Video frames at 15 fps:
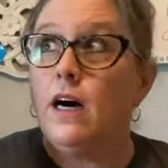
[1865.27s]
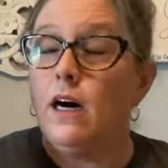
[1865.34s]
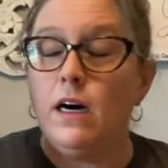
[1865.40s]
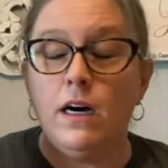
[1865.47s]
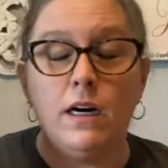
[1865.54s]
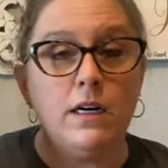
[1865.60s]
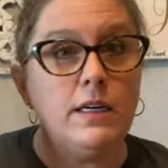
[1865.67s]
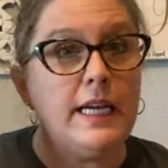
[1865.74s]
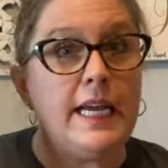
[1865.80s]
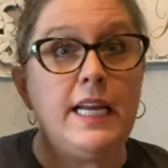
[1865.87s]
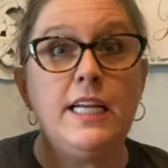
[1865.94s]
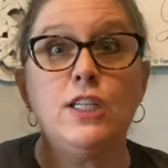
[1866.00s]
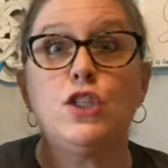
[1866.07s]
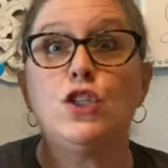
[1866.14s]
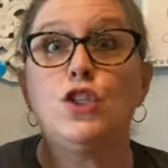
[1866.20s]
Oh, it
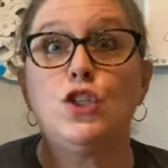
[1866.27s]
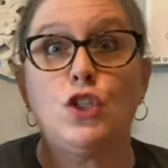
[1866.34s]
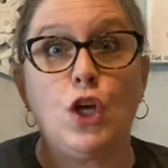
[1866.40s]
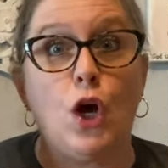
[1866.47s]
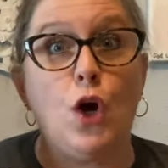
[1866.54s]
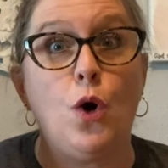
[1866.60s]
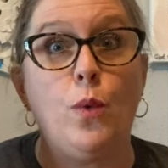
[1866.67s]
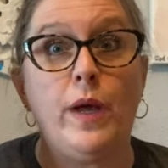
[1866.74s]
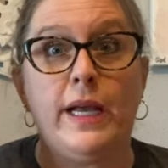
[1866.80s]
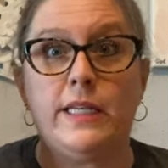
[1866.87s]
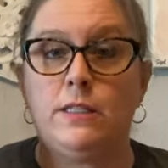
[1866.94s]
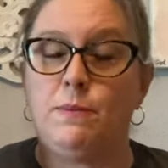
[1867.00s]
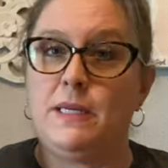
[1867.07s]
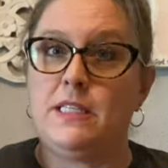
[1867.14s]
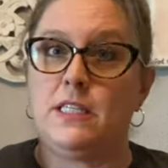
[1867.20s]
is so
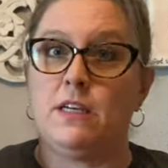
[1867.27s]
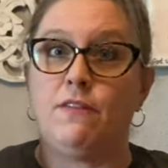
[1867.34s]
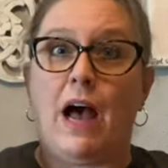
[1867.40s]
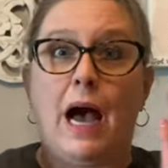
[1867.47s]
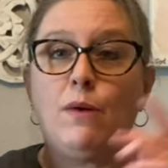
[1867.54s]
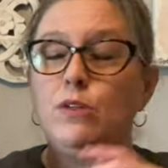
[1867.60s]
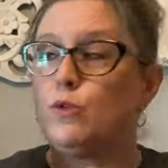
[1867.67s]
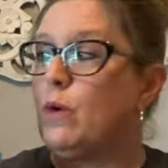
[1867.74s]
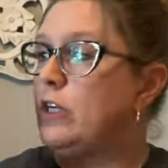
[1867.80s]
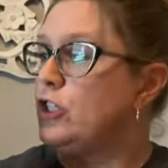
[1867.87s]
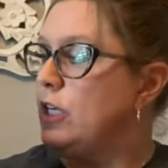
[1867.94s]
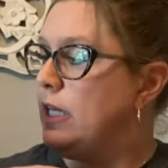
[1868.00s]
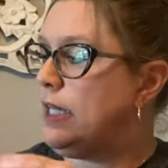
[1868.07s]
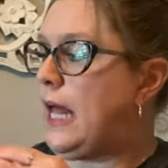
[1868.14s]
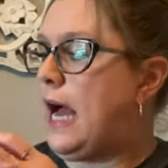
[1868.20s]
expensive. I was
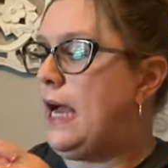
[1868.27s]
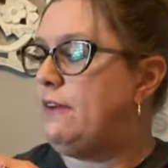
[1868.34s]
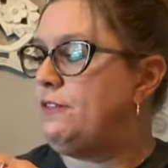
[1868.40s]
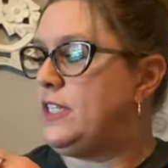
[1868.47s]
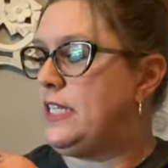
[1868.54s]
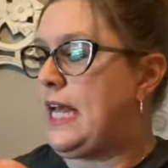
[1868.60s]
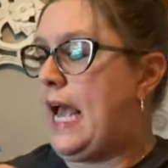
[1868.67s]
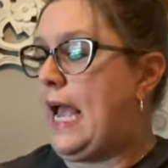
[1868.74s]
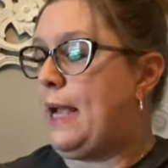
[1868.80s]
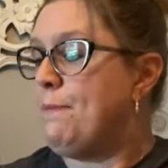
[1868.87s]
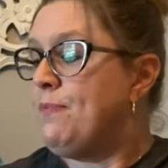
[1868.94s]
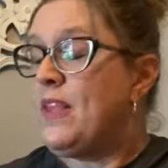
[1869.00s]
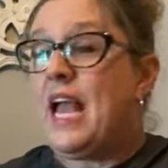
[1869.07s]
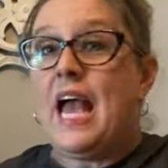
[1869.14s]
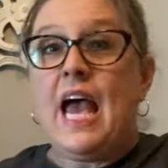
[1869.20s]
watching a live today
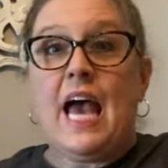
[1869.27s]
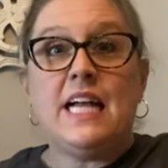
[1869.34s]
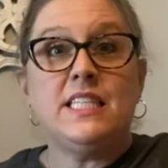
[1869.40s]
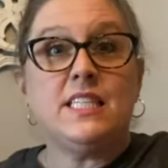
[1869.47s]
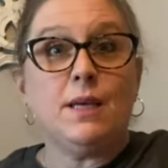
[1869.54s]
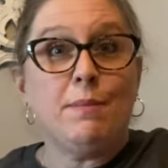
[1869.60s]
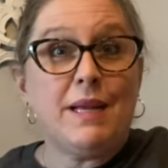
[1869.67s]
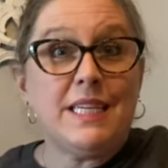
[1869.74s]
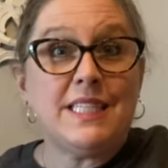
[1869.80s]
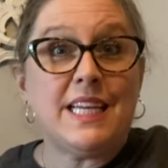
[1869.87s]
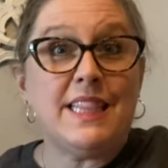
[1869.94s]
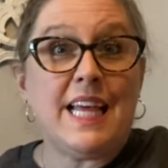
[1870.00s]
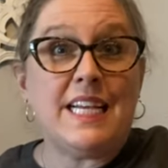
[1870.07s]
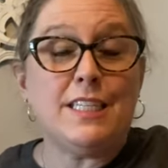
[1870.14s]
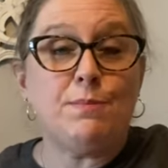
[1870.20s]
and somebody
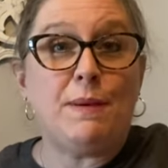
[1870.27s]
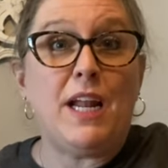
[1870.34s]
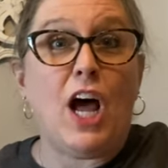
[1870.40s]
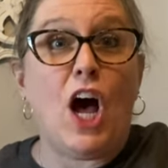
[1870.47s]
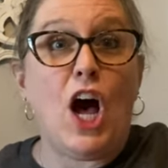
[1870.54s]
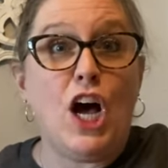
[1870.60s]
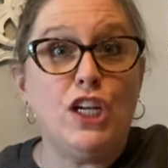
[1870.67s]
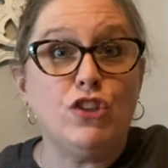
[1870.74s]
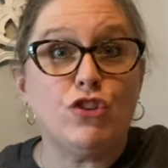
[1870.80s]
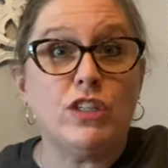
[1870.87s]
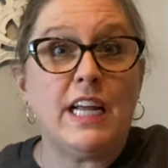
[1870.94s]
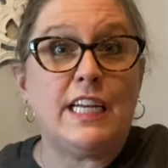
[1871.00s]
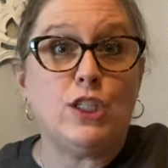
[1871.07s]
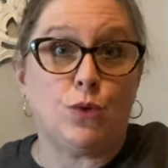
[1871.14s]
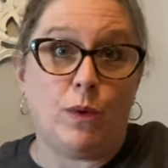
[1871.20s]
said they spent
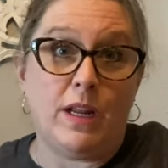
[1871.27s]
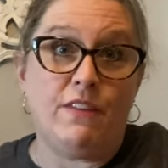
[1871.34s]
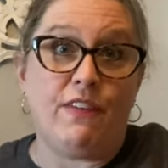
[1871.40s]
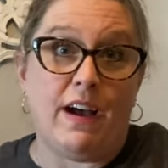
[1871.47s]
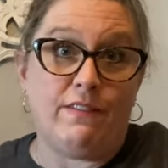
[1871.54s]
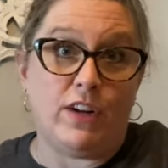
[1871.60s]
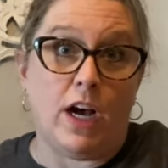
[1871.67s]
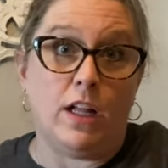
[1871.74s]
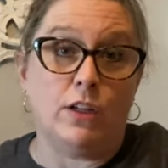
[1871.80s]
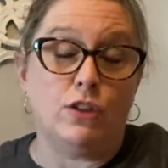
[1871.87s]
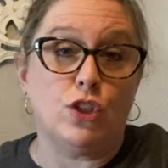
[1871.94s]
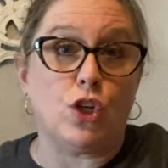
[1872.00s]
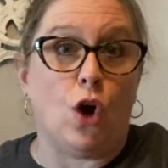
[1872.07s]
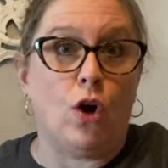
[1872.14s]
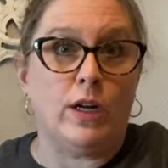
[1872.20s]

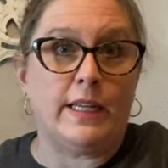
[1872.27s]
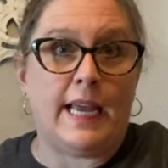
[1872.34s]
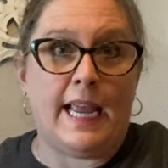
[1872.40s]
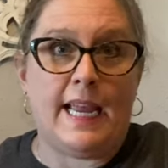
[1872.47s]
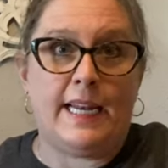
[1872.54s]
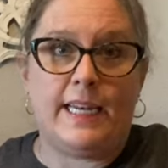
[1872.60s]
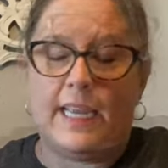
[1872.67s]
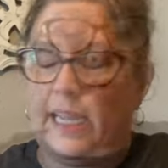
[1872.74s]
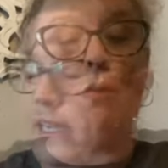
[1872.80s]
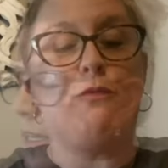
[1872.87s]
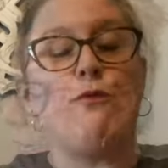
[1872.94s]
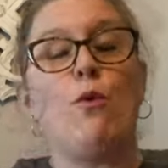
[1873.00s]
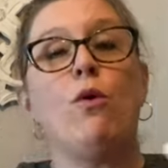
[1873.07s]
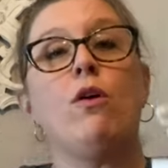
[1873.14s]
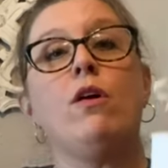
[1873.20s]
$125 on candy.
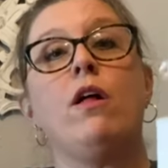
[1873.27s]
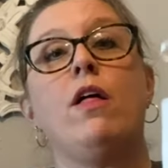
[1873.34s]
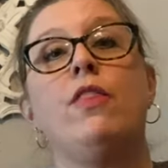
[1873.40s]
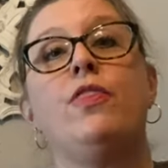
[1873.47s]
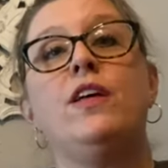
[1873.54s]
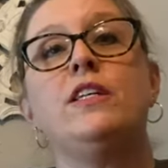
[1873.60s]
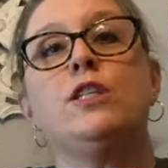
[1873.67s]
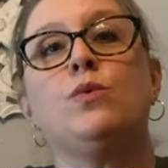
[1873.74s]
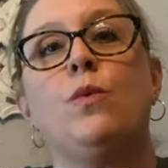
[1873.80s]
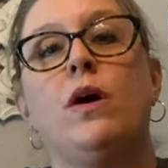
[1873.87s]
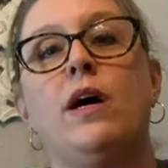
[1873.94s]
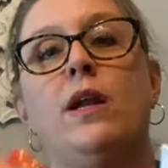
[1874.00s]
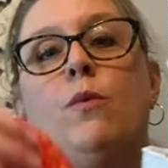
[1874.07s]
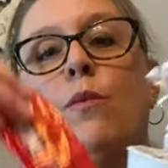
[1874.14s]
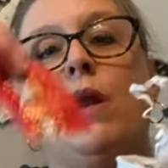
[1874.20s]
For this
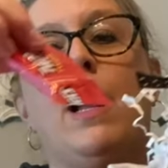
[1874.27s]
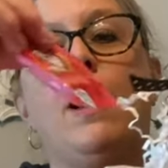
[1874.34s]
one, when